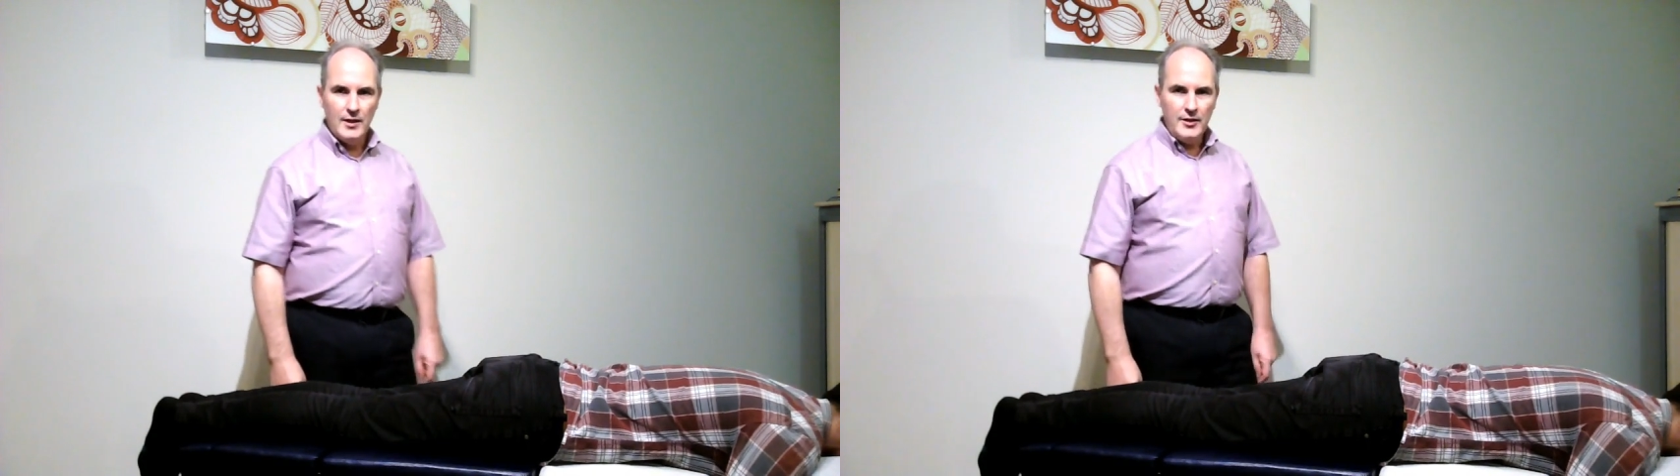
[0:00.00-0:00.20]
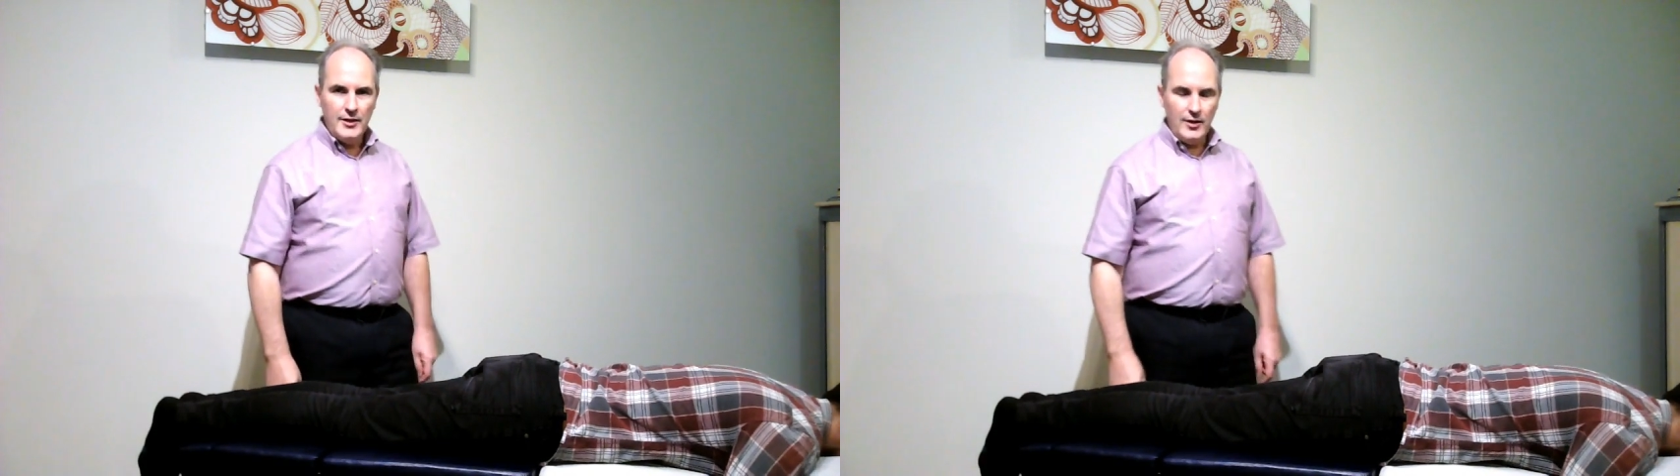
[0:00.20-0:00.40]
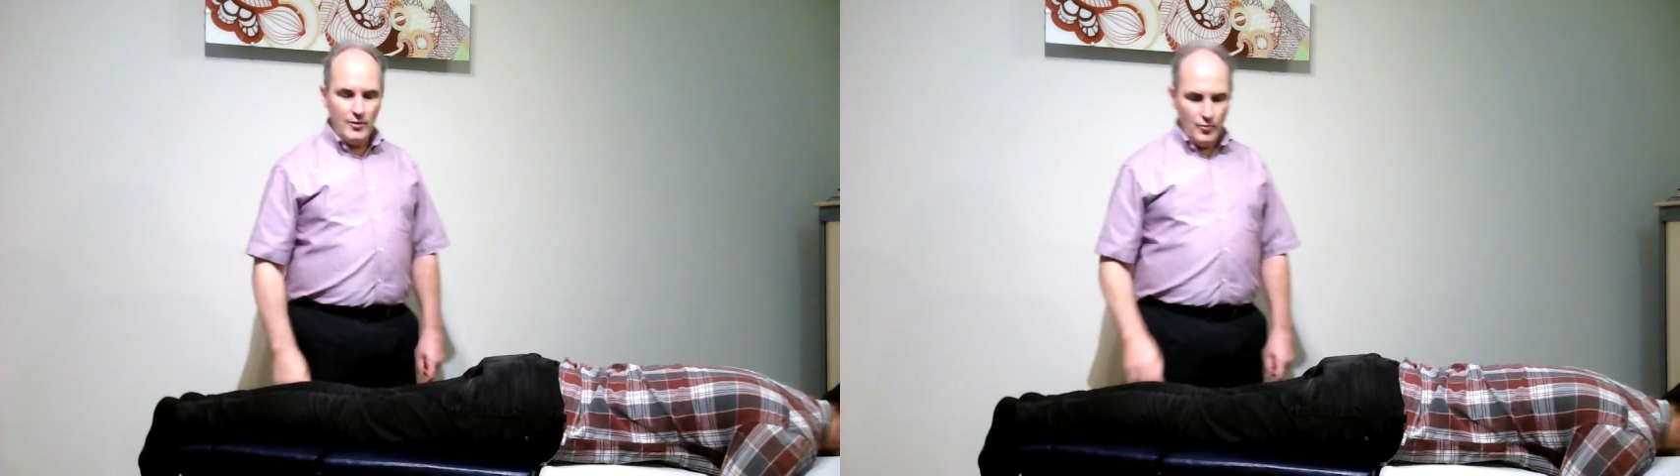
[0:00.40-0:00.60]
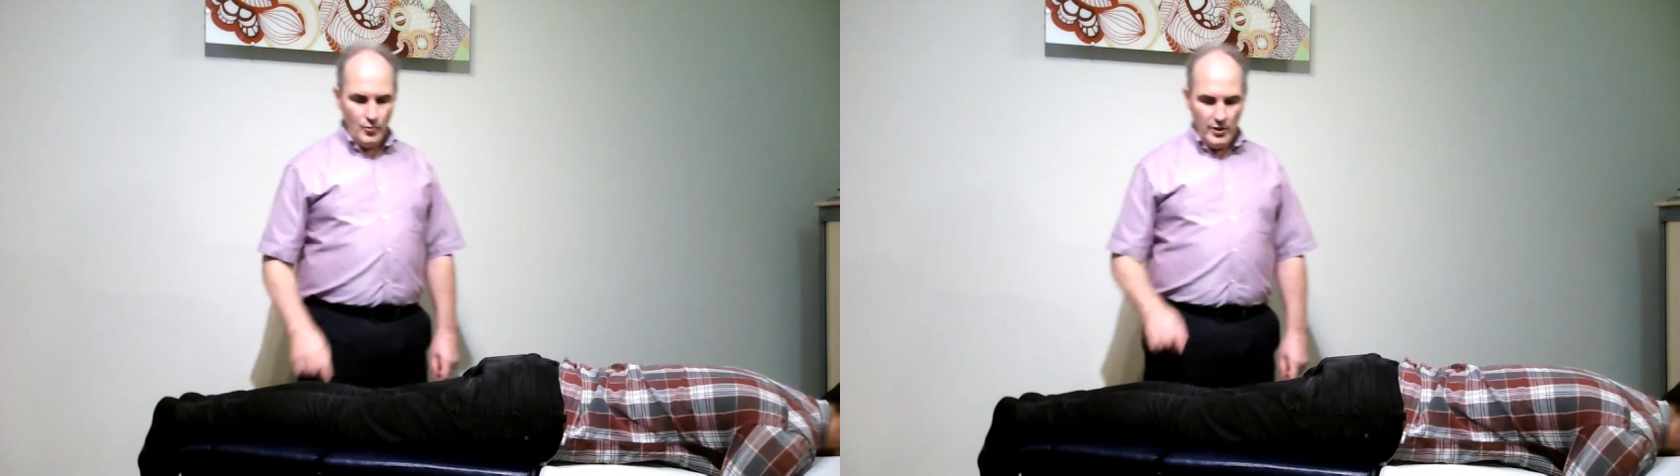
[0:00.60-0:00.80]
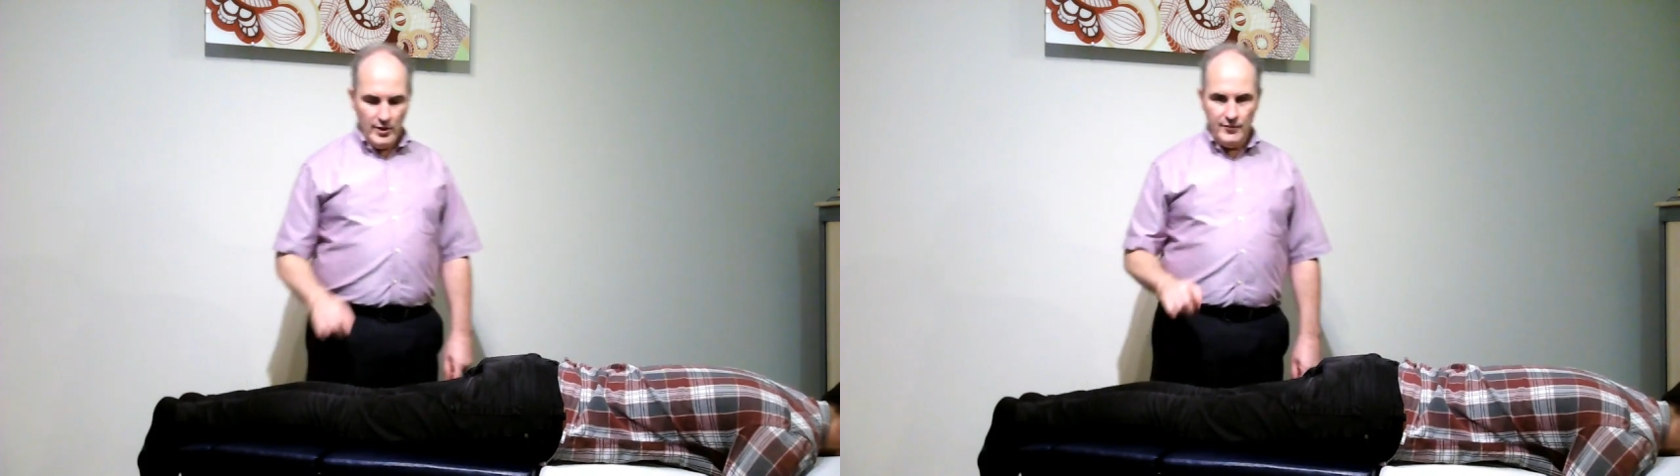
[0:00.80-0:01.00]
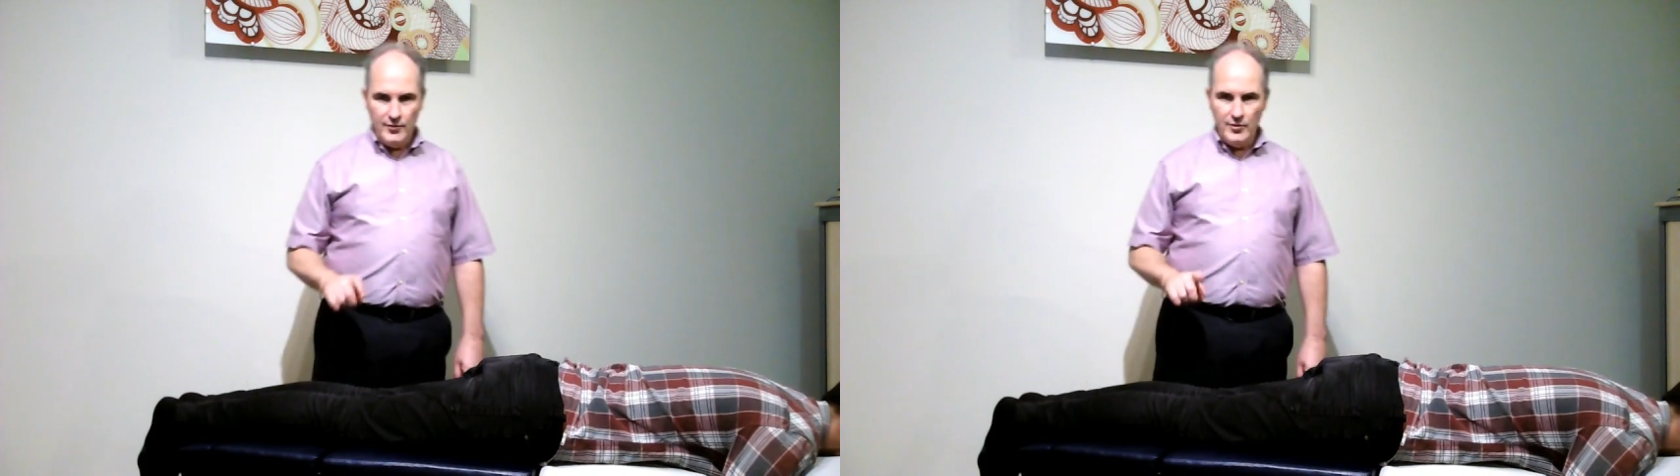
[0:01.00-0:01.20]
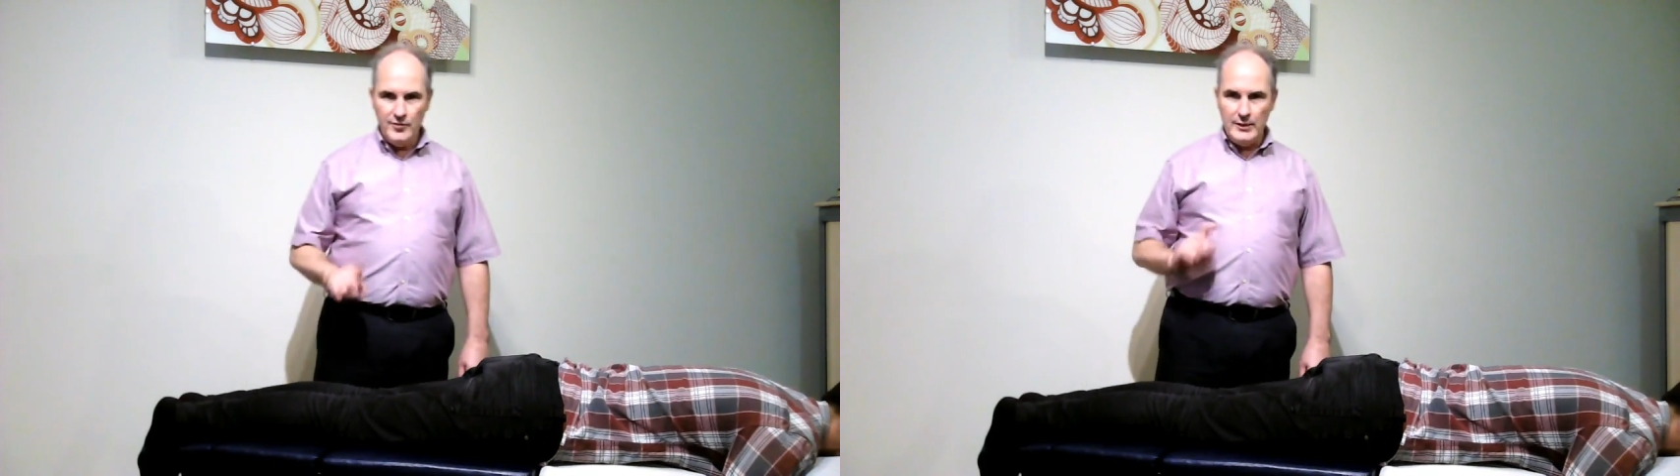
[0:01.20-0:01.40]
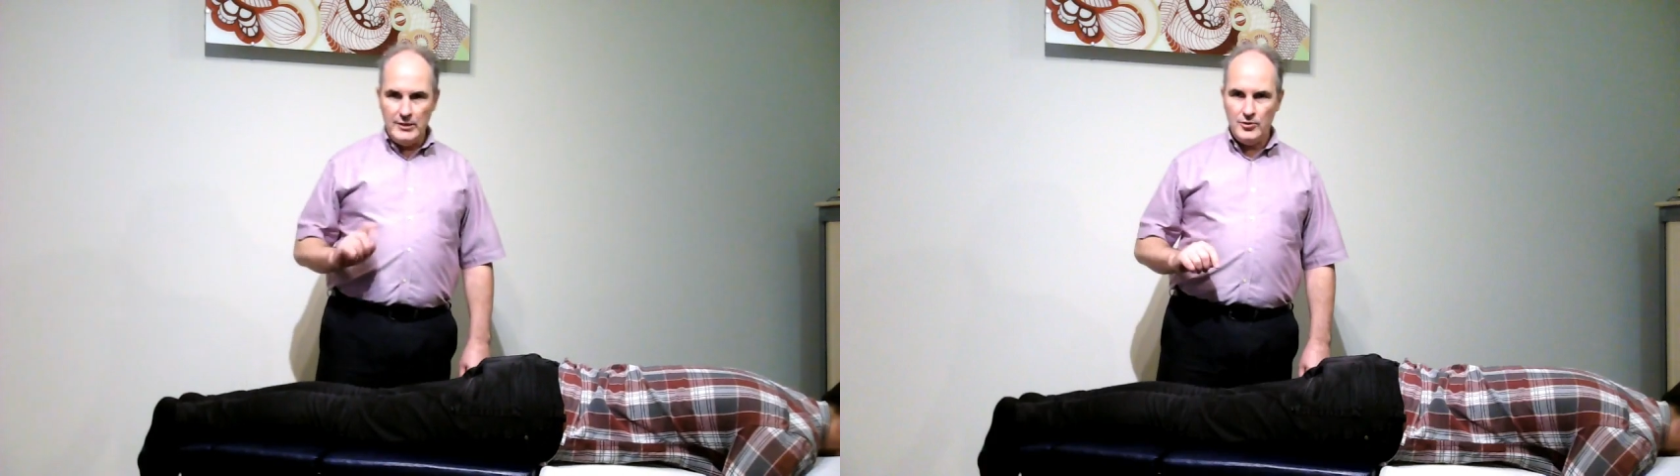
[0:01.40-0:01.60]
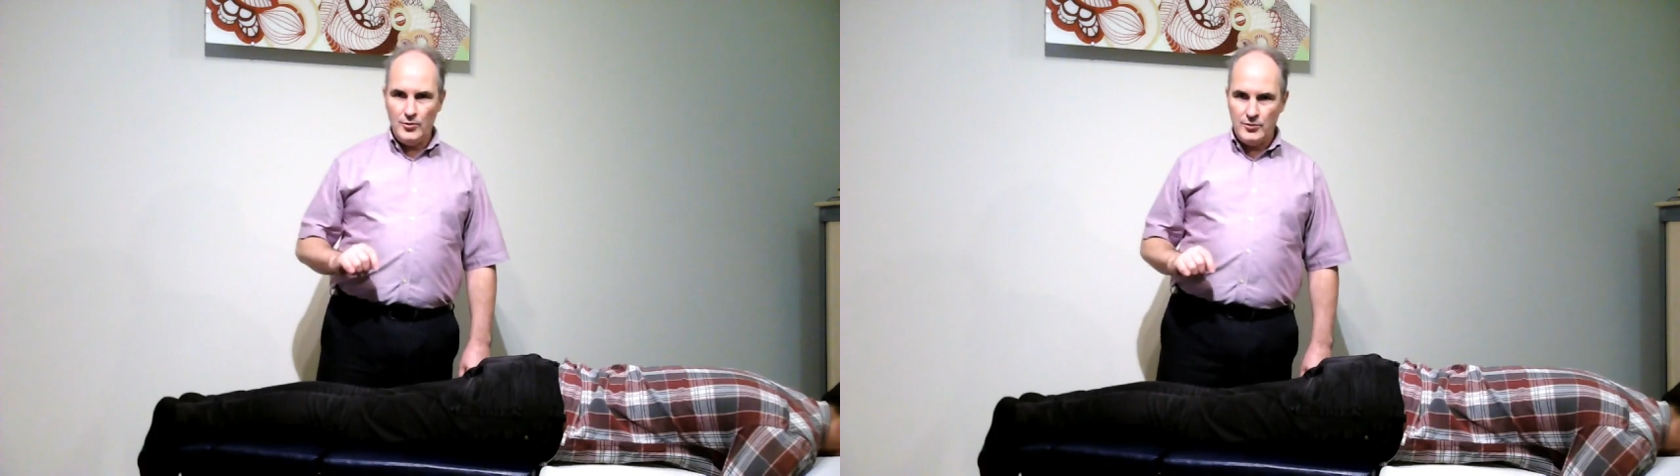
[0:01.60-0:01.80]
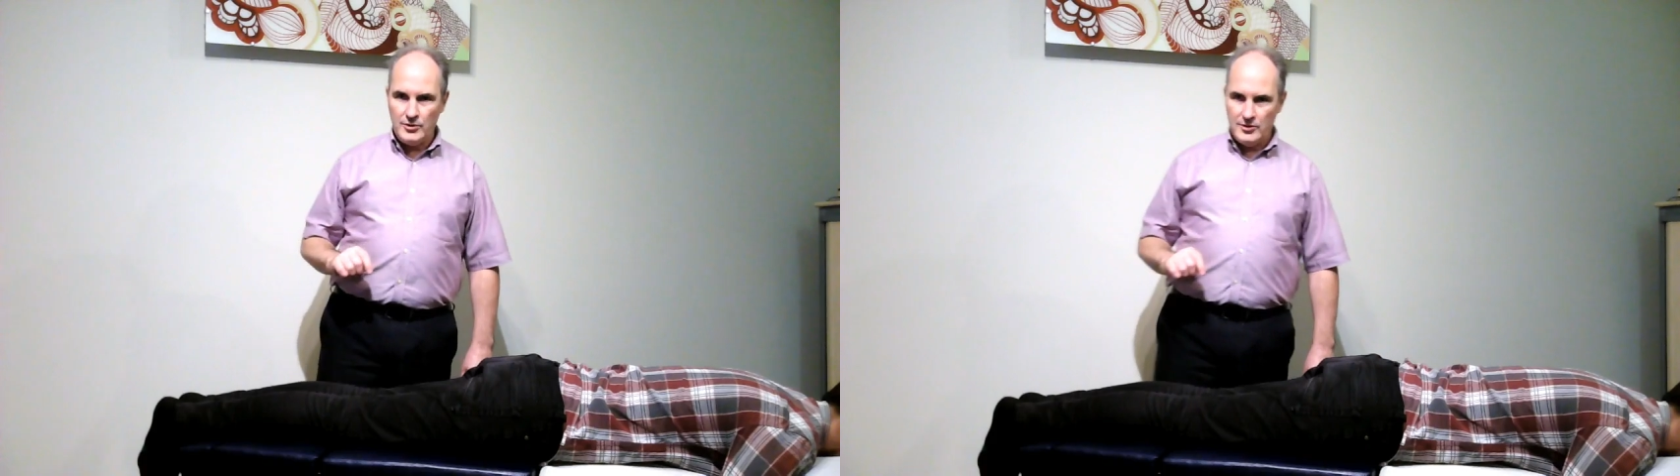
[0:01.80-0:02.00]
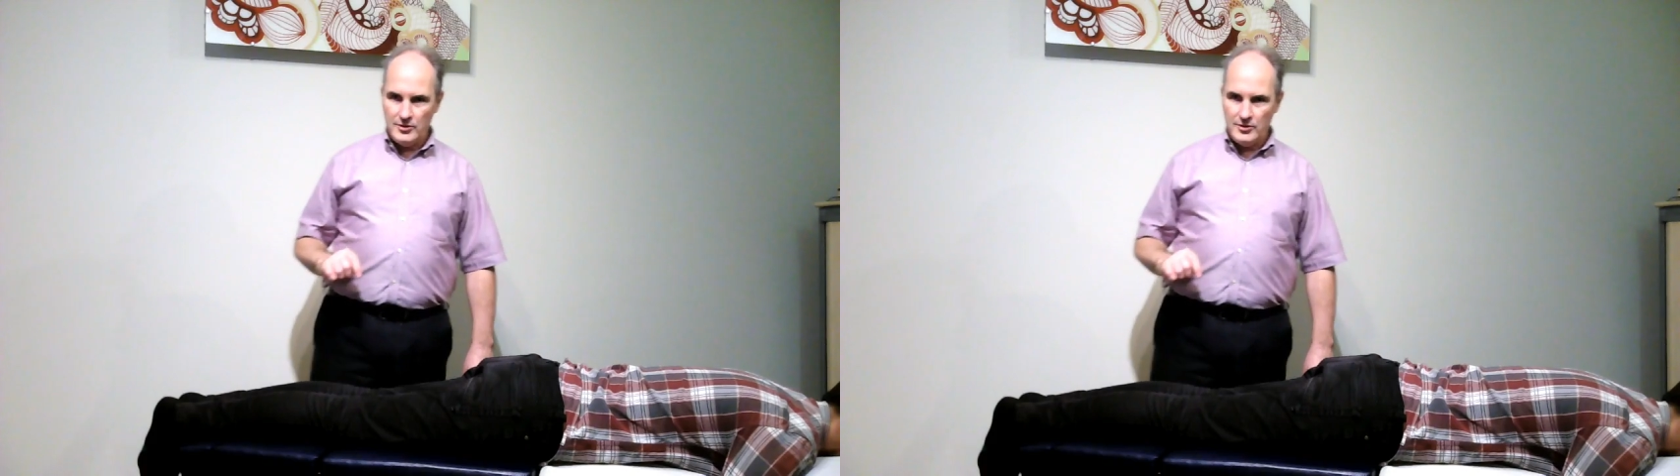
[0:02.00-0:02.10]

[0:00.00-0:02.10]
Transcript: Now, if you've been taught to